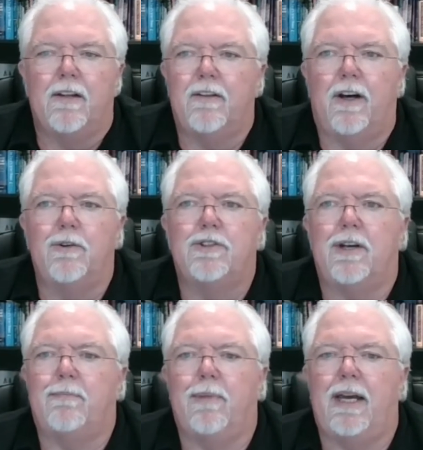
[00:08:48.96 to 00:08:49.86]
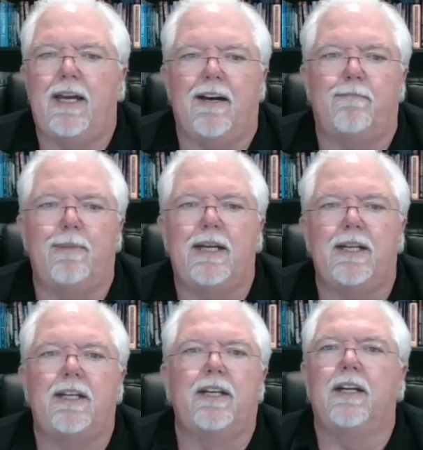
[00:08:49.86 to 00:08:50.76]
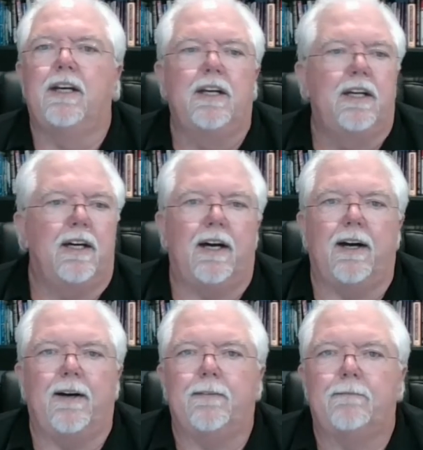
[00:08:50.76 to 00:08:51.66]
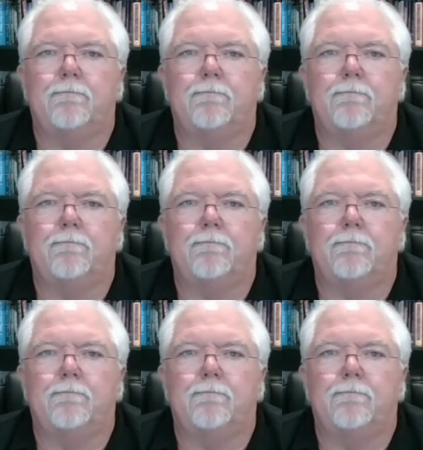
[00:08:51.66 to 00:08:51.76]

those that may have been uh,